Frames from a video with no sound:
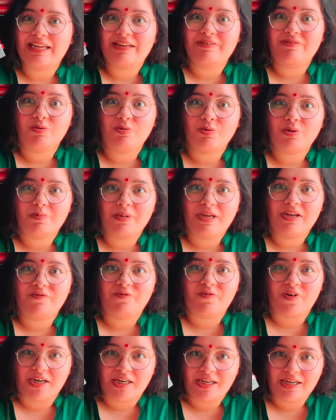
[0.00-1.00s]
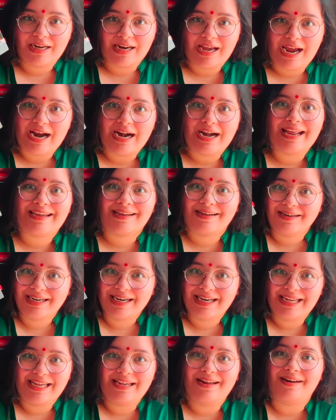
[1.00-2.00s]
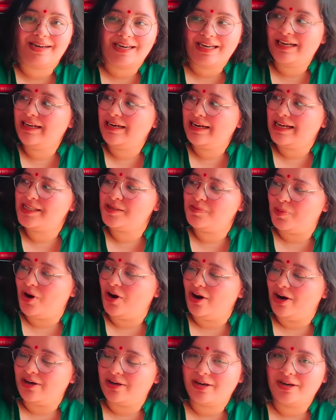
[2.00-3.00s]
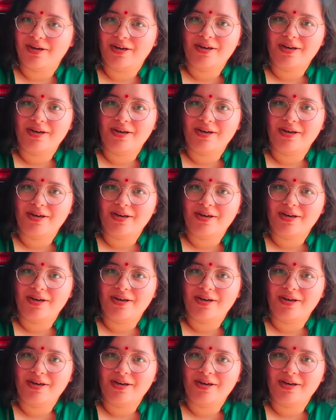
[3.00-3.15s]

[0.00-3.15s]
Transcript: even with being funny, it had, like, a really nice plot.